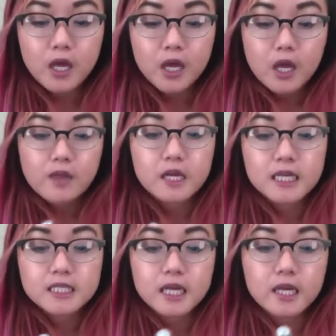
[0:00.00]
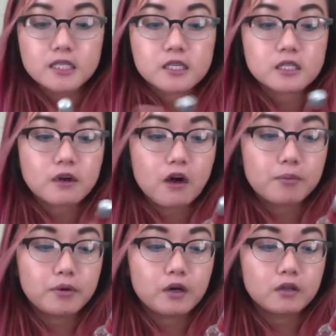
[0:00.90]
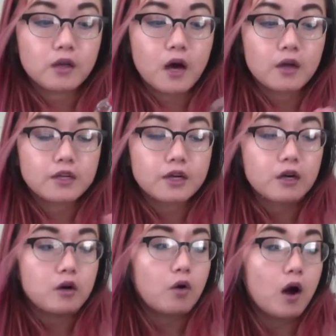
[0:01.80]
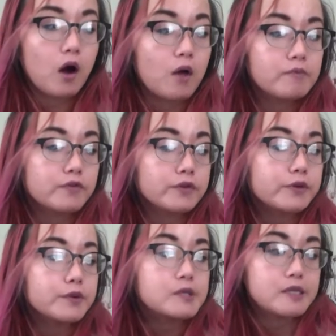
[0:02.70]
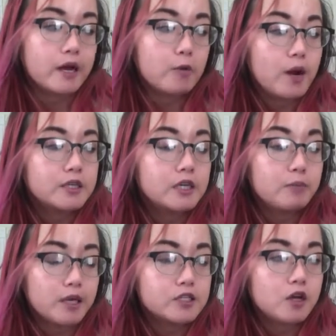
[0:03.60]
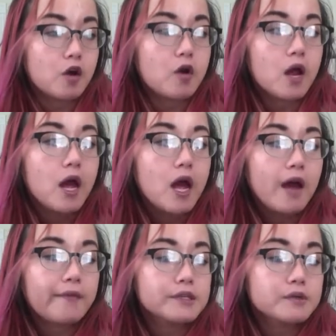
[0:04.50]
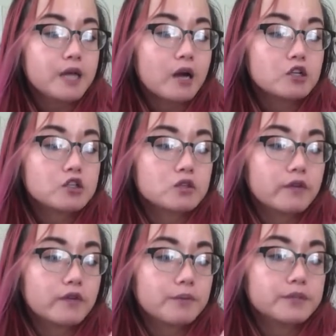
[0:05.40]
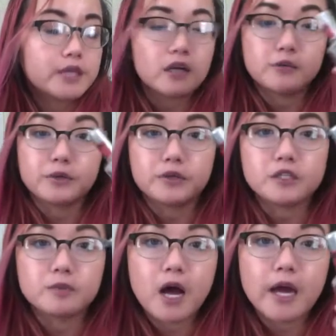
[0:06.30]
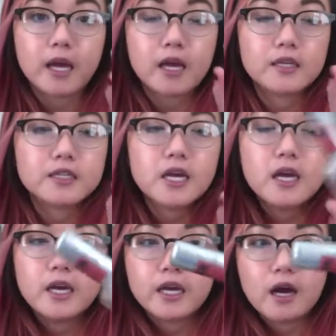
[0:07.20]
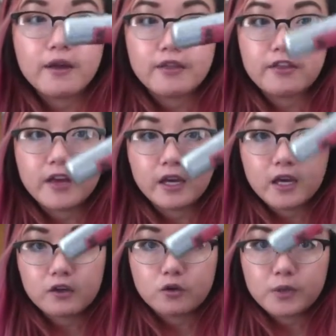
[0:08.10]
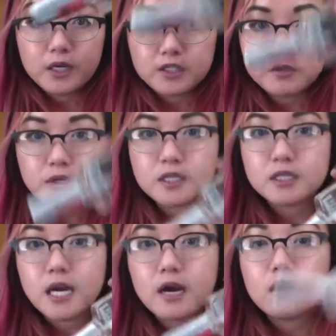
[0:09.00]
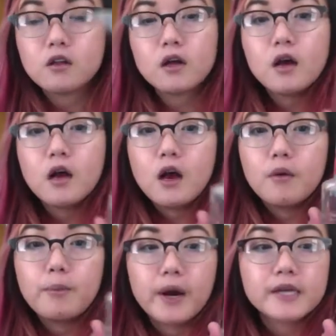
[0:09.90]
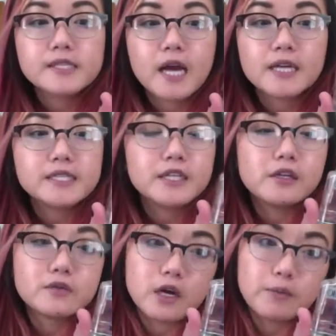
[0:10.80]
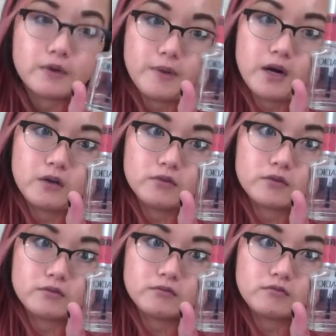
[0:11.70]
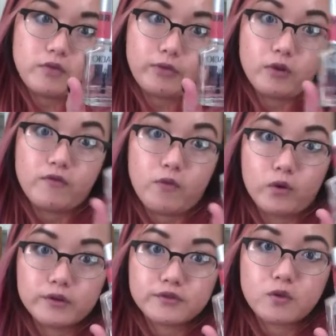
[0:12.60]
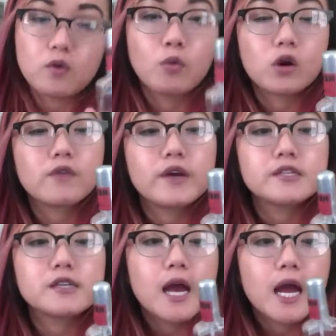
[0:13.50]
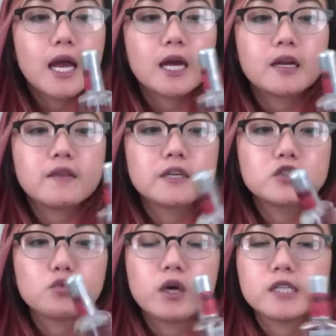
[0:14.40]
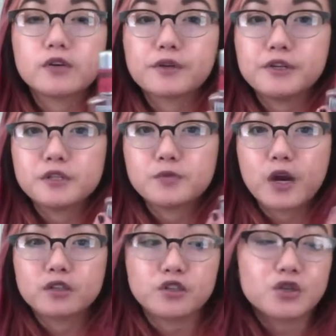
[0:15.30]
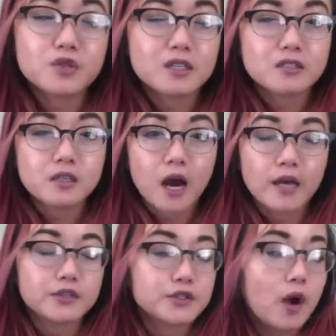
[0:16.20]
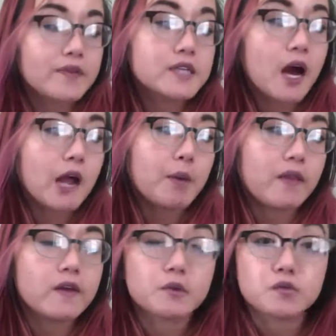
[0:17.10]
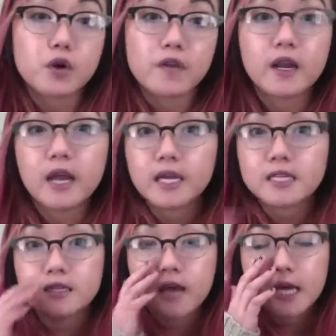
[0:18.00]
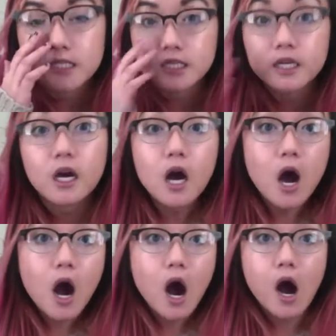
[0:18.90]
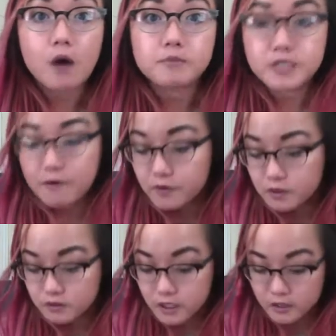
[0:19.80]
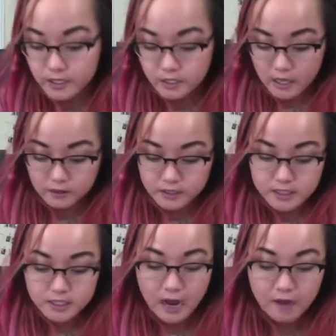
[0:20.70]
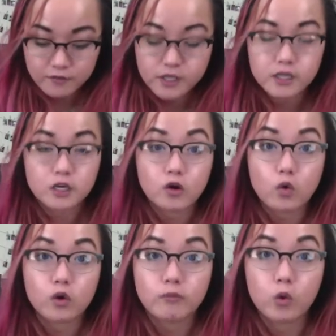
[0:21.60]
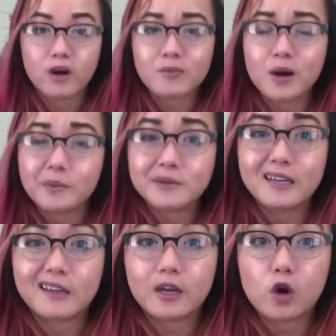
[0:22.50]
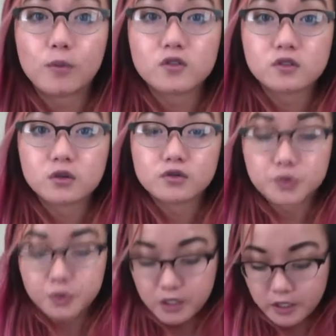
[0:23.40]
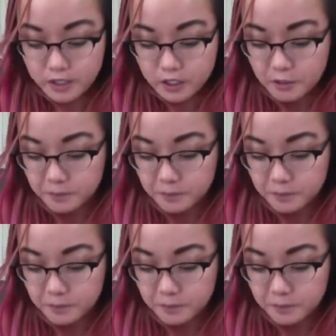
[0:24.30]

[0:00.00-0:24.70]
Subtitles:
The next thing is this Palladio Fuse Nail Bonding Base Coat, and this was actually from Sally Beauty Supply, and it got thick and goopy as you can tell, but I did use up about 3/4 or more of it, and this was at a reduced price to $2.69, so at the time I think it was worth it, and it lasted definitely like at least half a year or more, probably like almost close to a year,